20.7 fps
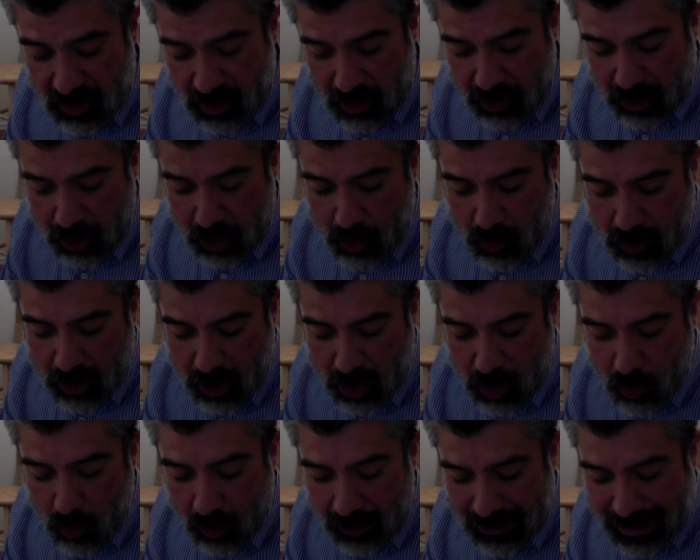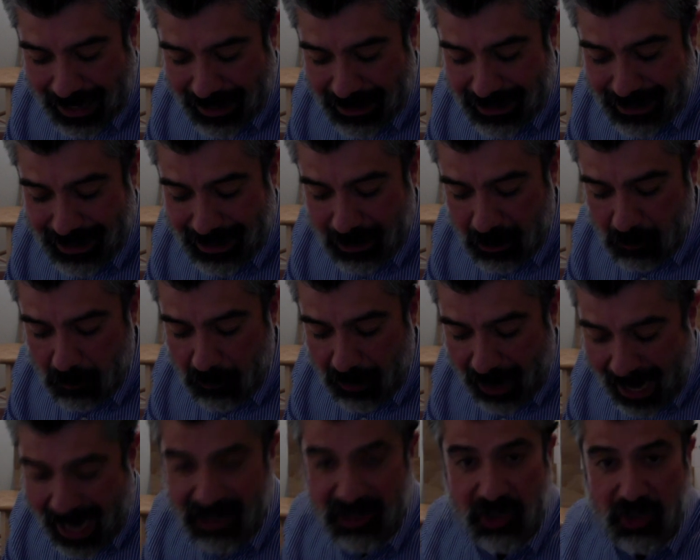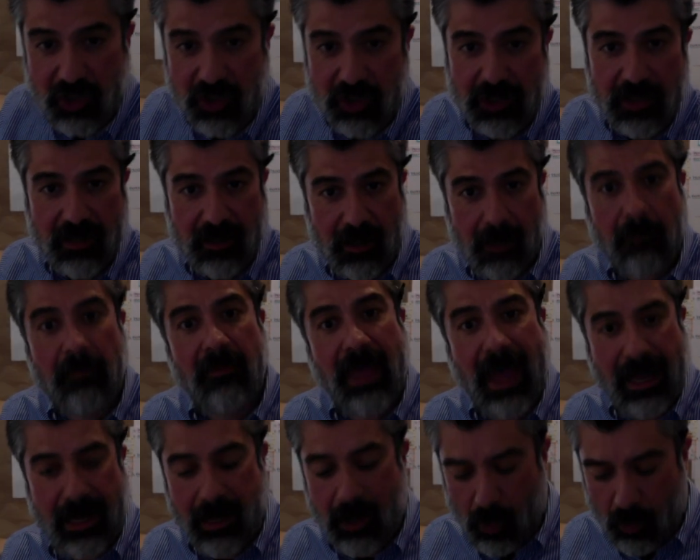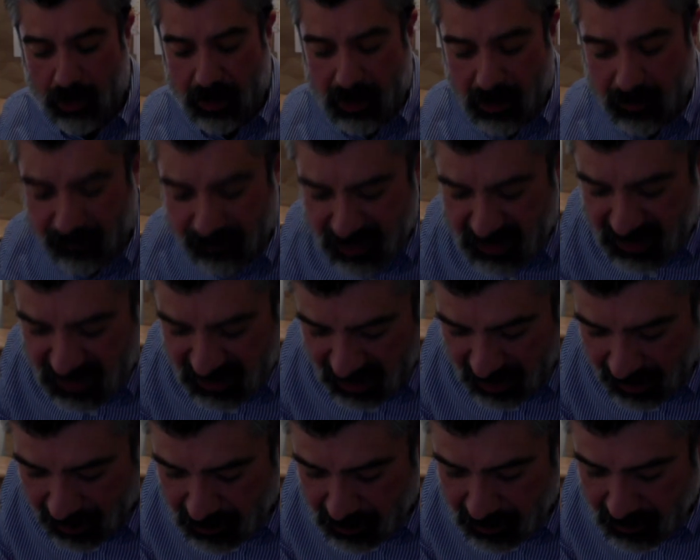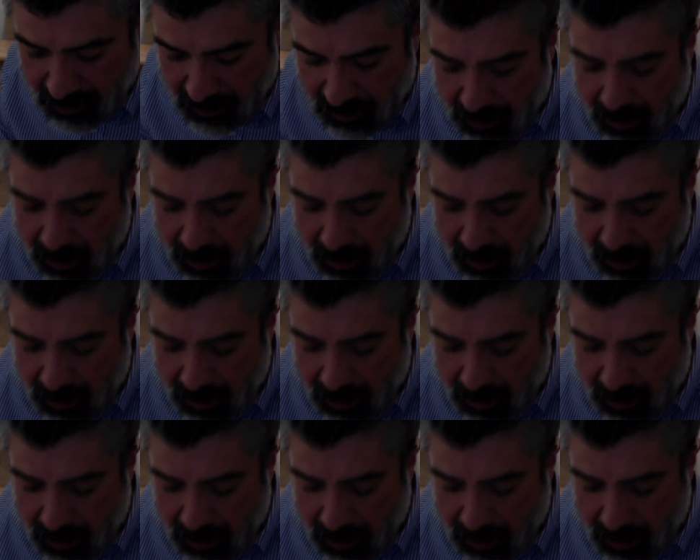Look, you can do a lidocaine patch to numb that area of the skin.